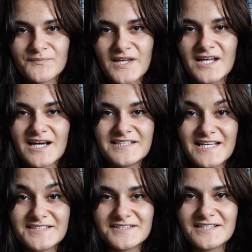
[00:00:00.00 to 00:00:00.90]
an
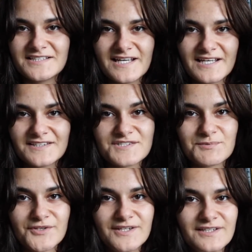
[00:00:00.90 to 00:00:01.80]
identity thing at this
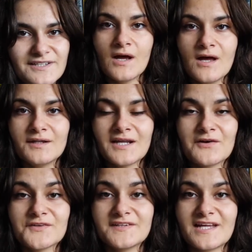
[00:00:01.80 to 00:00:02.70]
point. Now
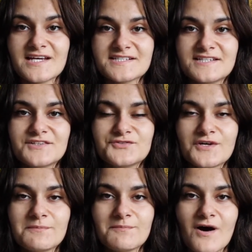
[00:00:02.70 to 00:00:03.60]
the next thing to
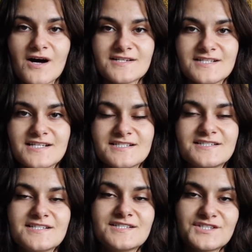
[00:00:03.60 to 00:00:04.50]
unbox is
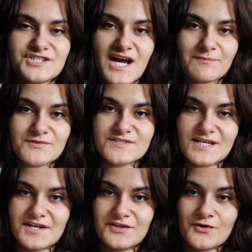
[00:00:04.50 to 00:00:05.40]
this Chapters
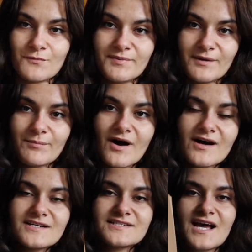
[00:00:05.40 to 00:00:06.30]
Indigo big
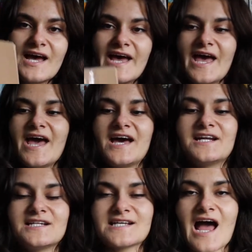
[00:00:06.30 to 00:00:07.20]
box, and
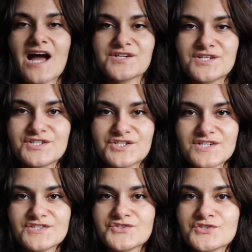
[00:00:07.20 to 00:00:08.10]
it's actually
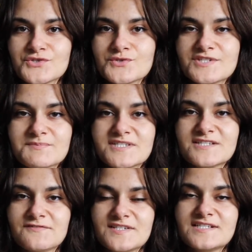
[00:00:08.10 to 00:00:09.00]
just 2
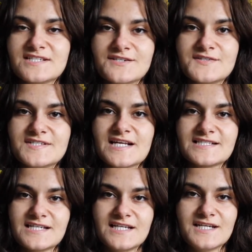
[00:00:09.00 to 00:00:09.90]
specific series
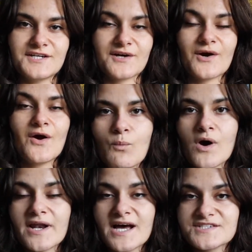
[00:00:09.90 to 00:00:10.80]
that's in here.
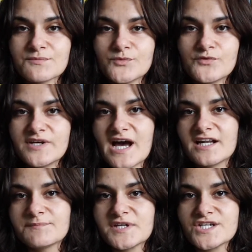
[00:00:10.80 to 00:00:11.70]
One has a movie
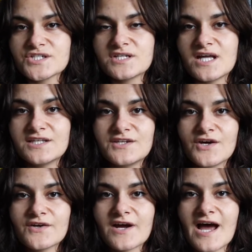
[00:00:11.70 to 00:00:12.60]
adaptation and the
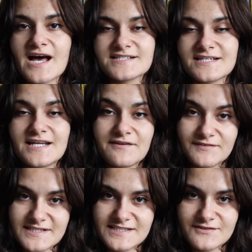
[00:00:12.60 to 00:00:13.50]
other has a
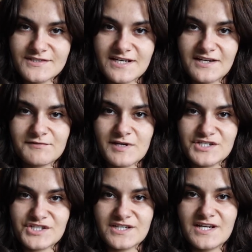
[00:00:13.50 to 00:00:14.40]
Netflix series
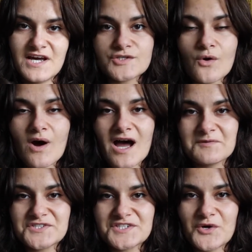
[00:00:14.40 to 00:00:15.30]
adaptation. So I'm
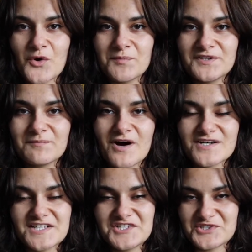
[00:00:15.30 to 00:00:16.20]
just gonna open the
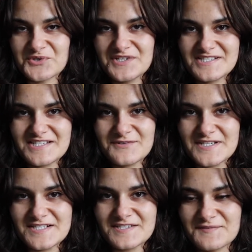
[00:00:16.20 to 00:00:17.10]
box and show you the
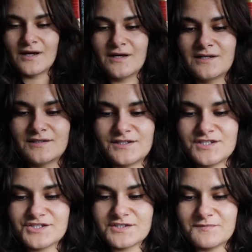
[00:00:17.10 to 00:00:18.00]
series.
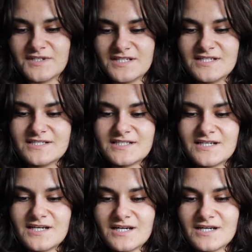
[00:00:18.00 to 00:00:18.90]
This should be
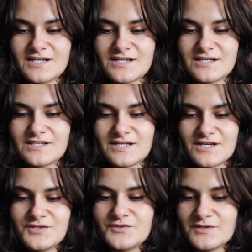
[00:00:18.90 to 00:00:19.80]
easy.
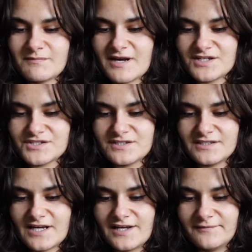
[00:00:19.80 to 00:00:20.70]
Can you imagine
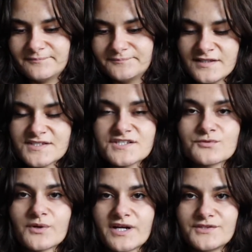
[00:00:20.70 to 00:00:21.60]
that this is
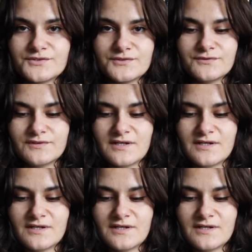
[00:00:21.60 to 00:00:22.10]
what I do